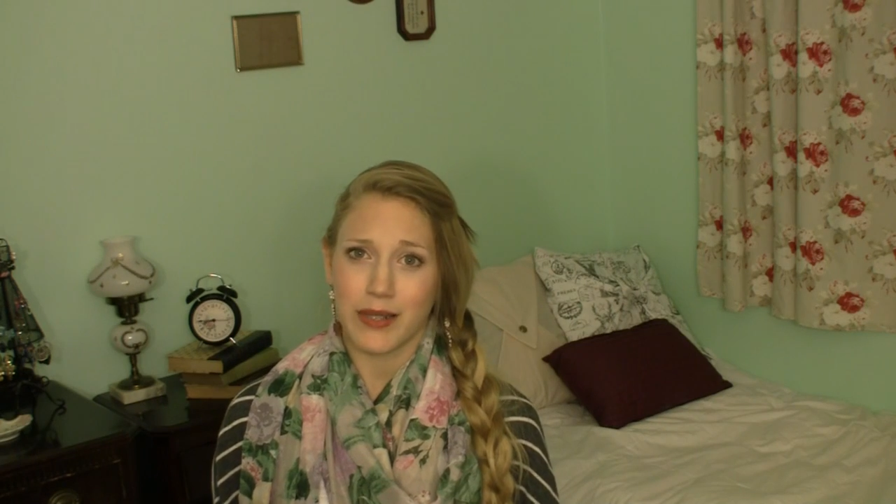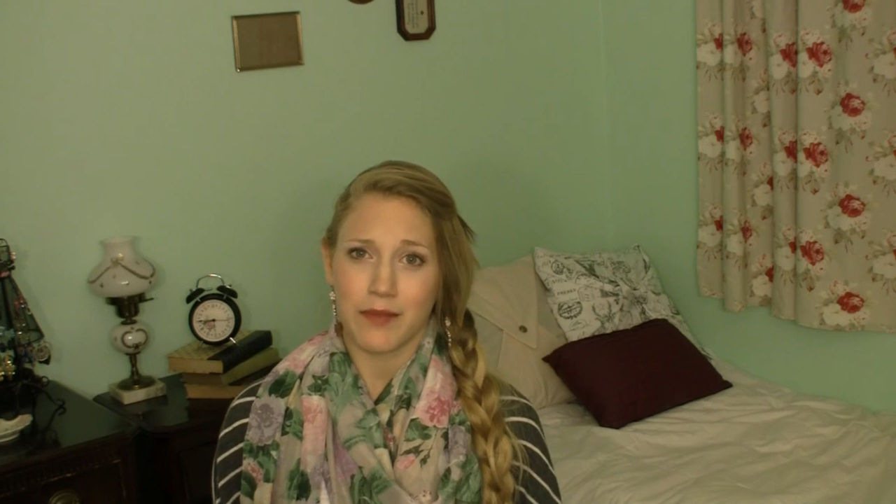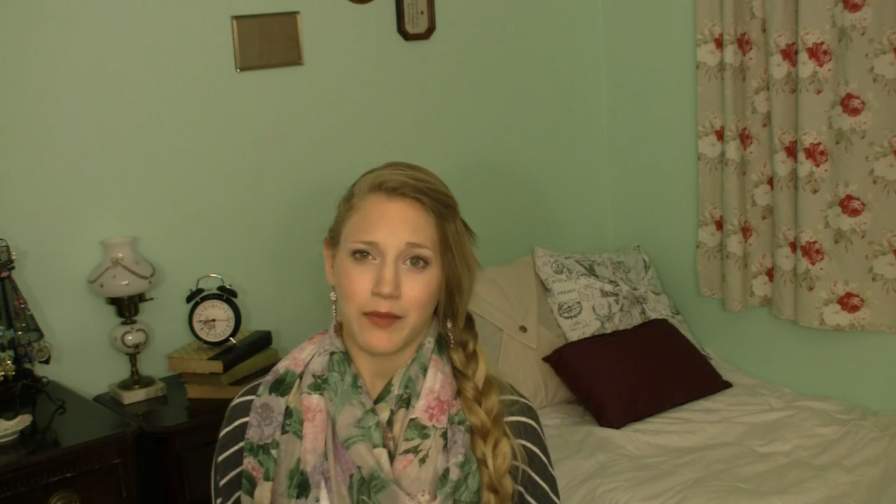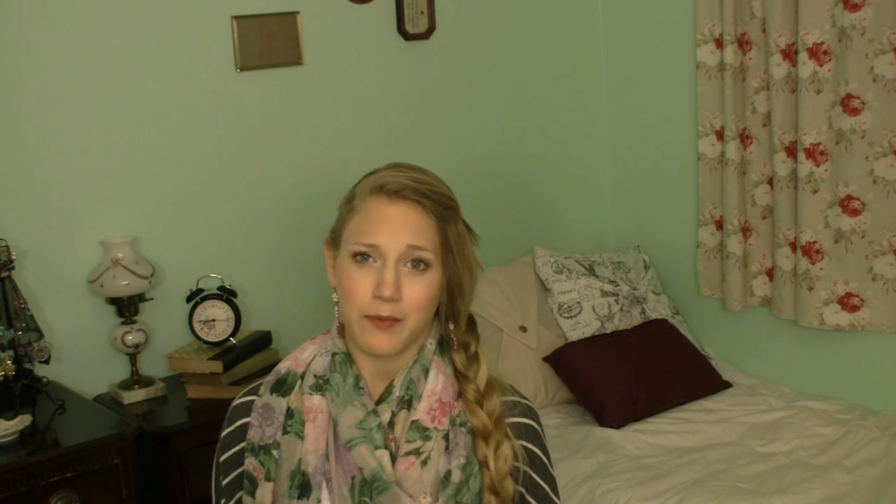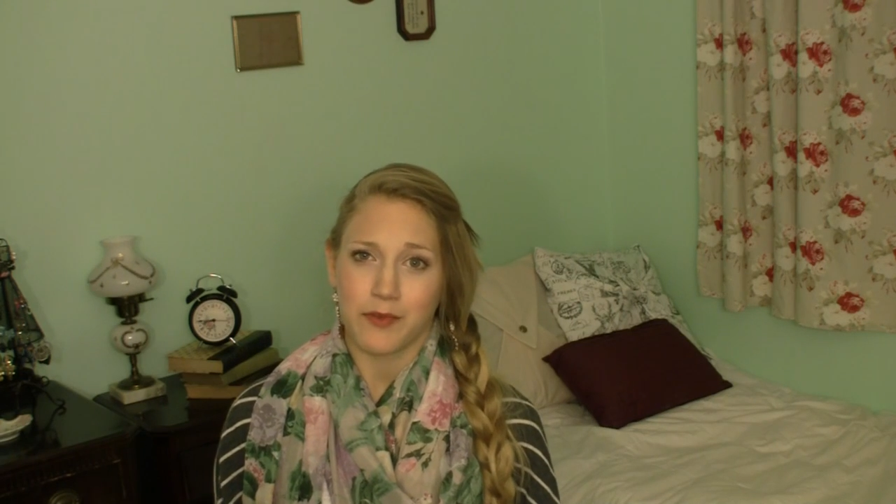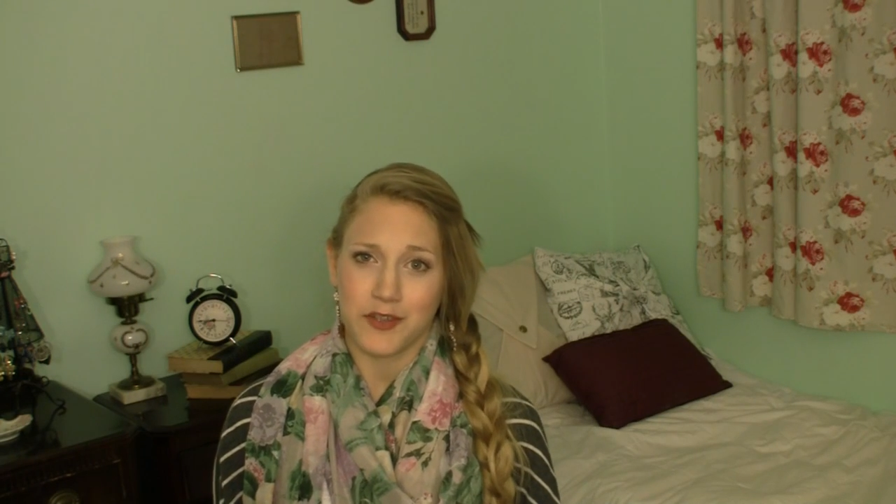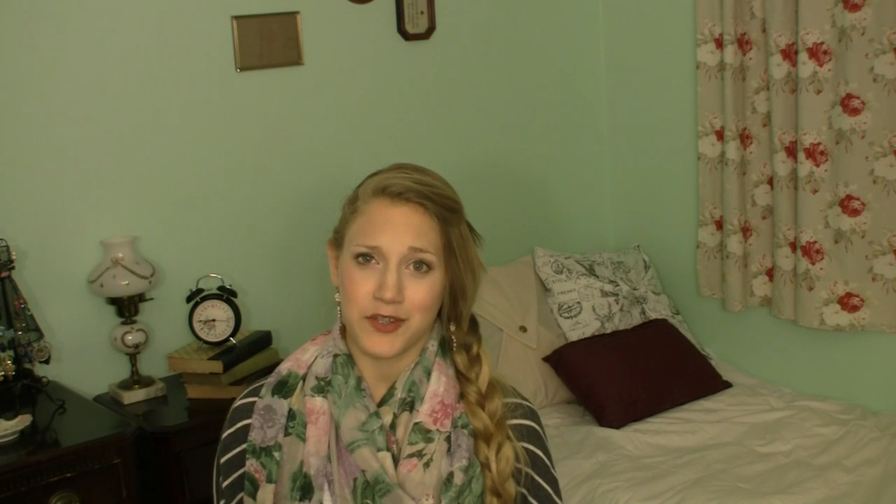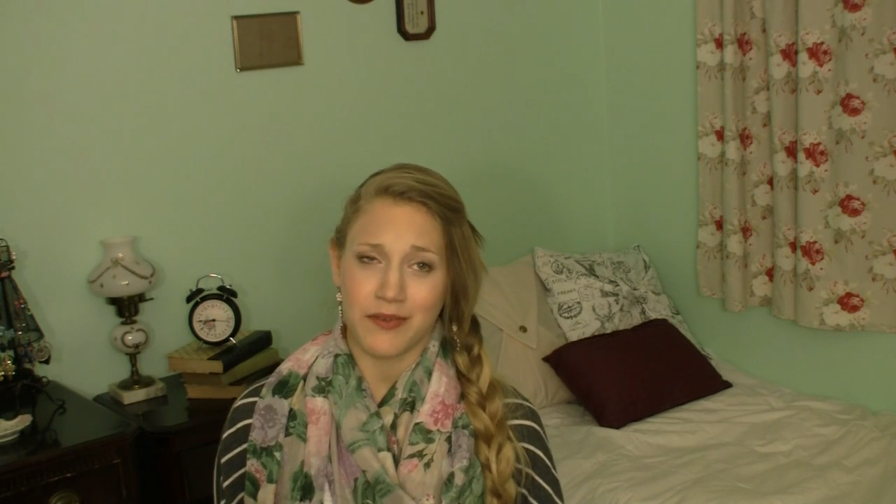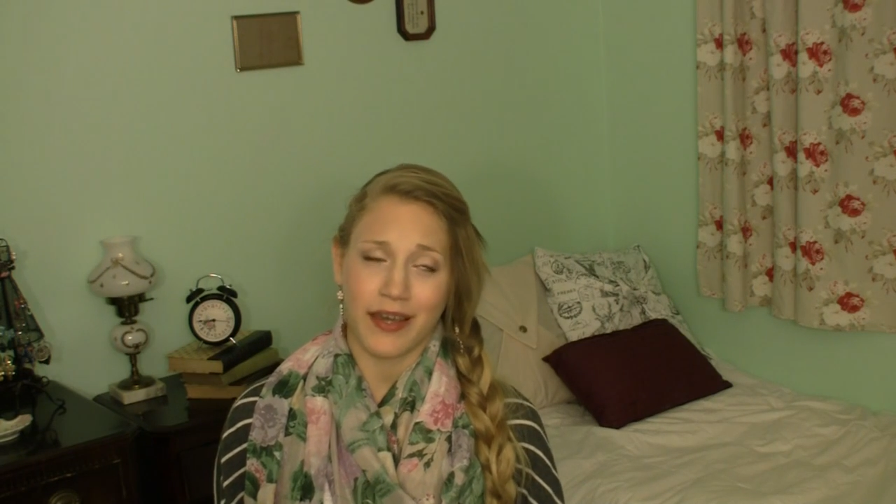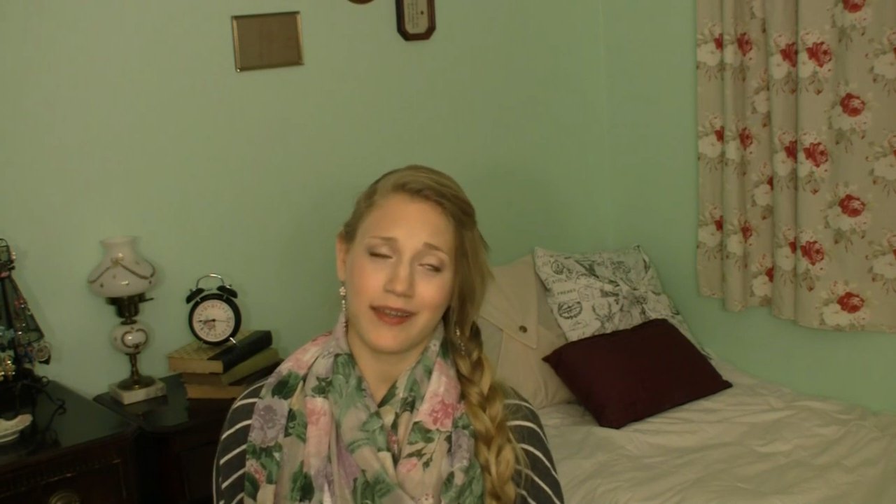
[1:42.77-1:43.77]
many people
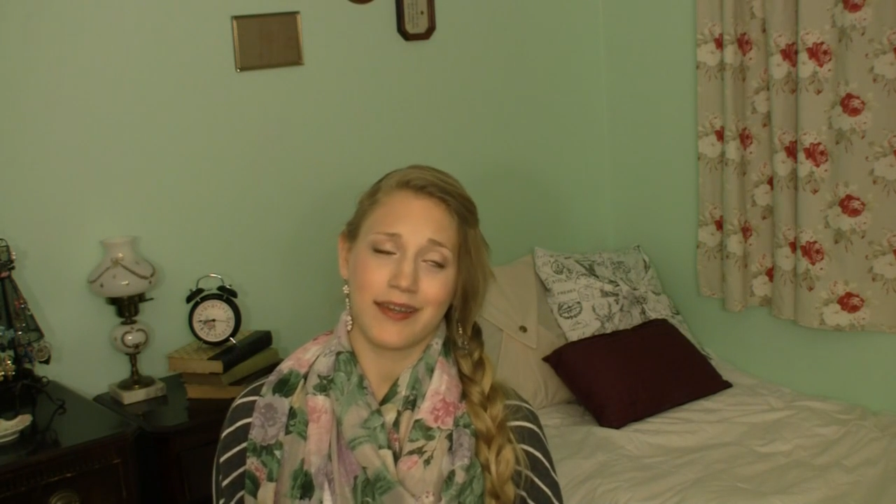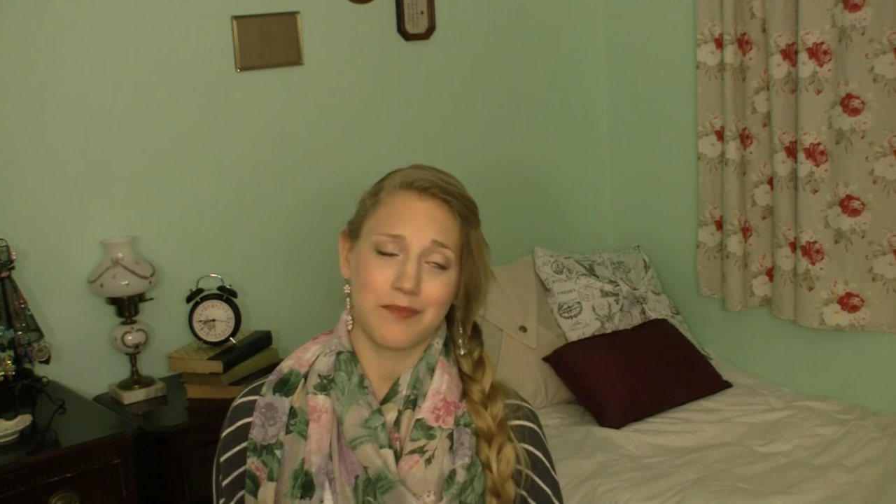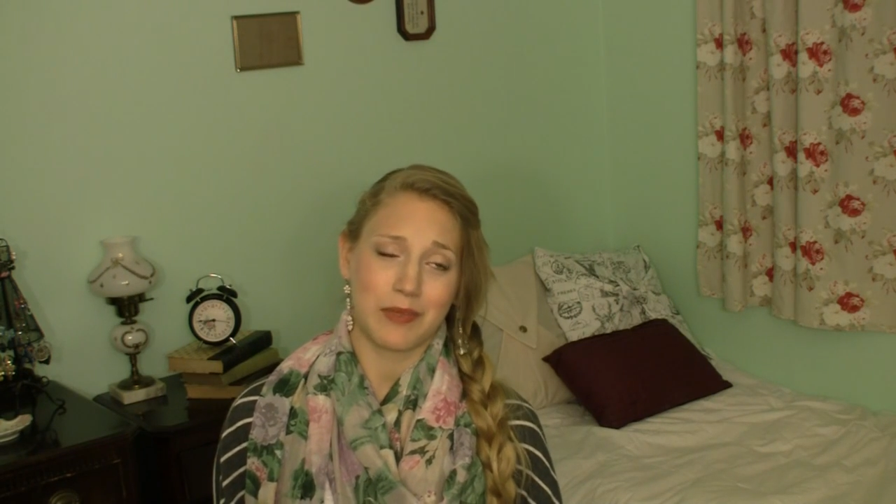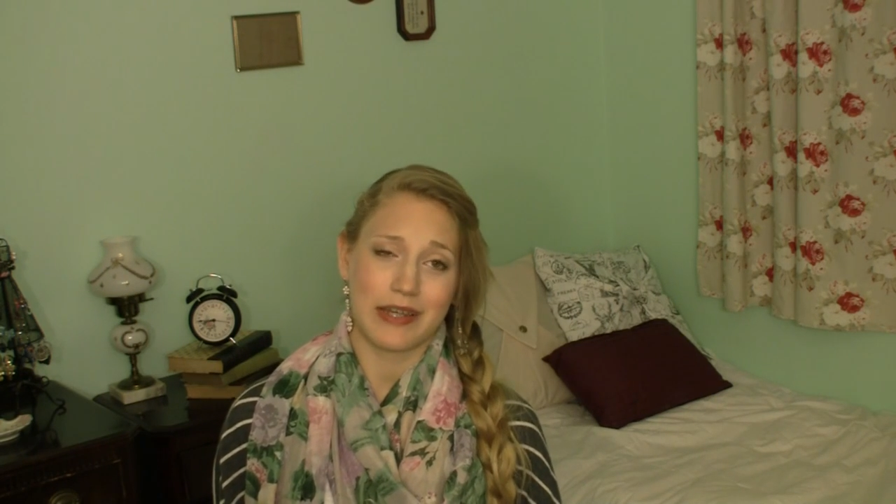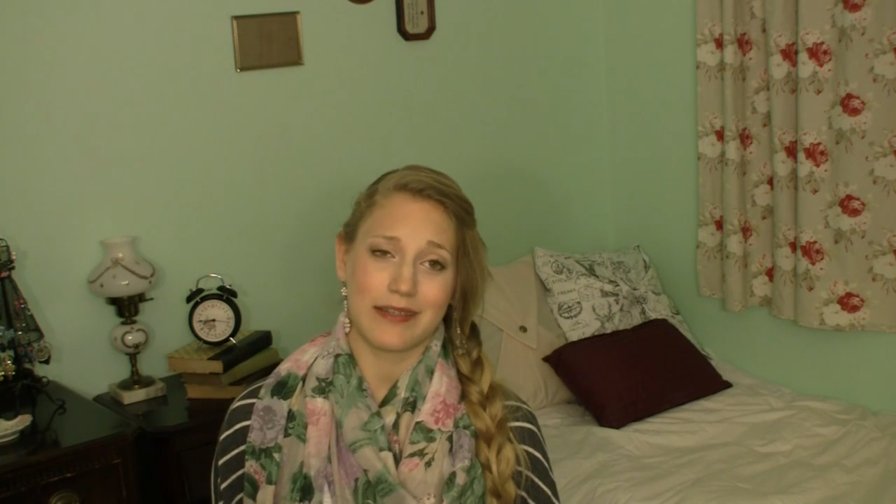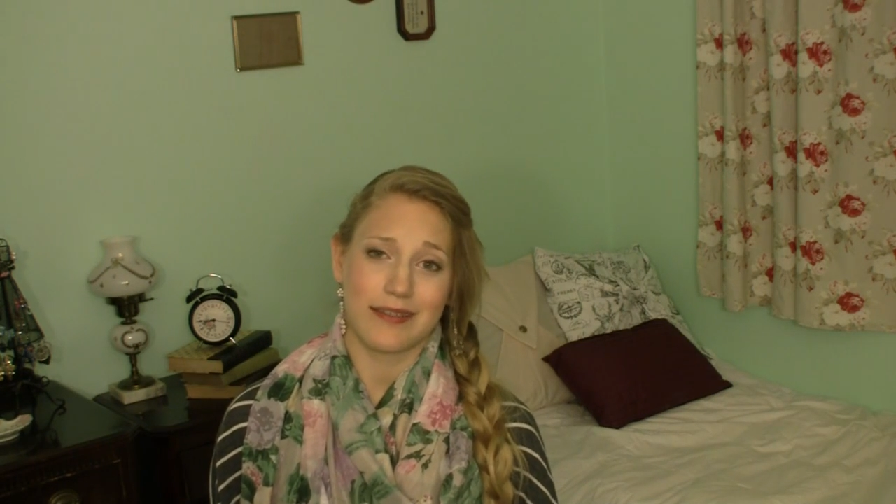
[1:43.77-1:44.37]
do, I think being a